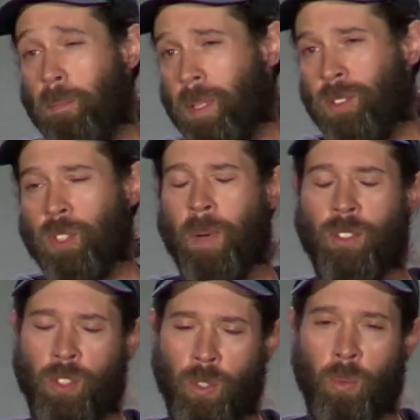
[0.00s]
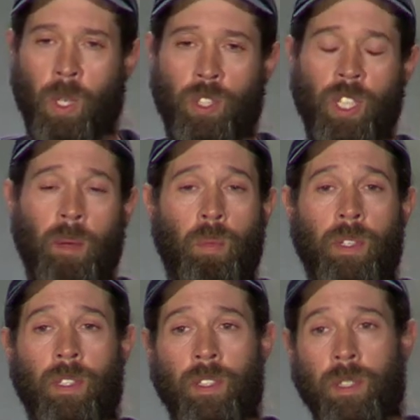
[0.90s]
And it was about doing a workshop with
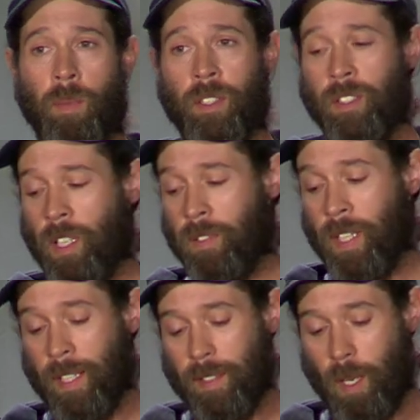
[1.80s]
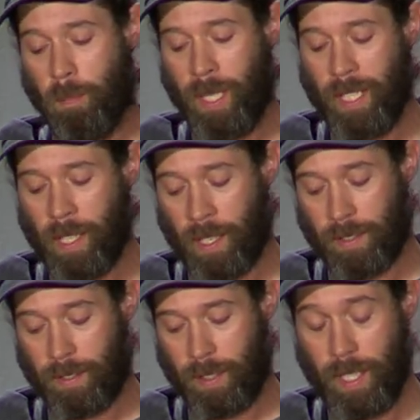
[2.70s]
her and some other stuff, and then it said, P
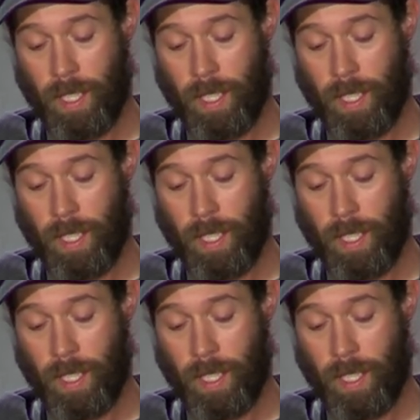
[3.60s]
S